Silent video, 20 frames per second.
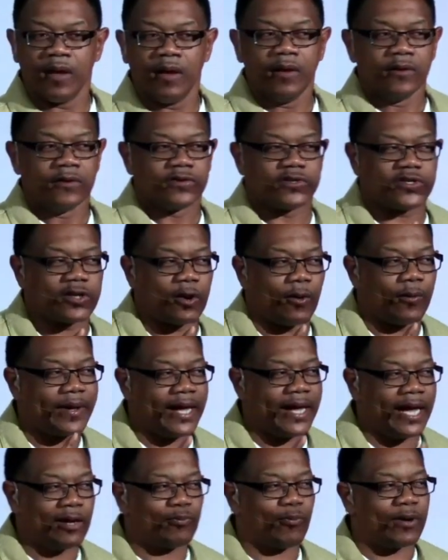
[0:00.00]
So
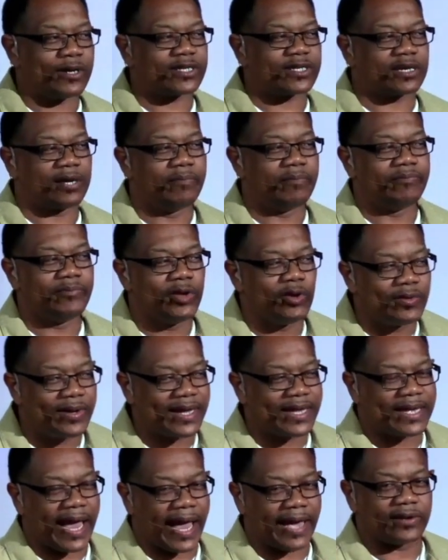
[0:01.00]
it was
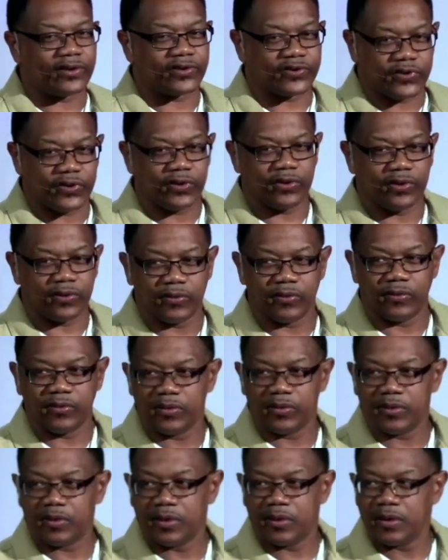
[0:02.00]
communicated to you
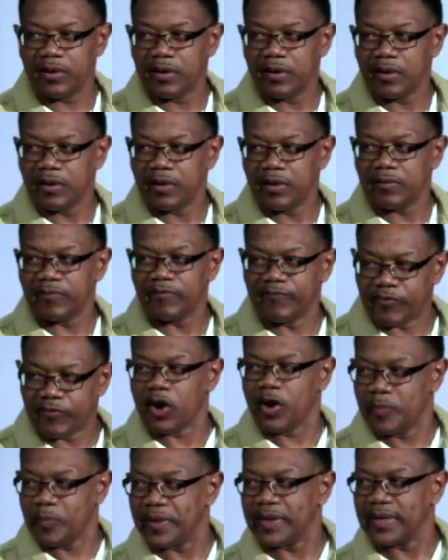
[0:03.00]

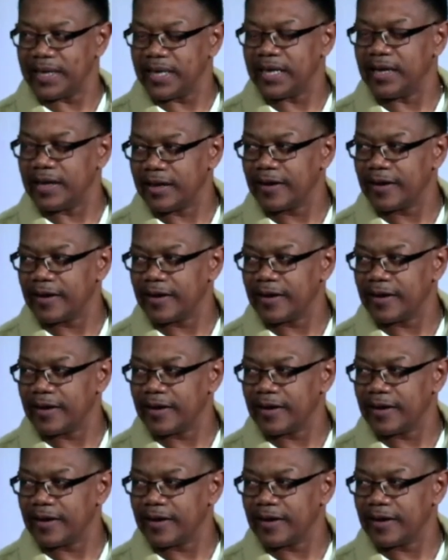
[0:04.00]
verbally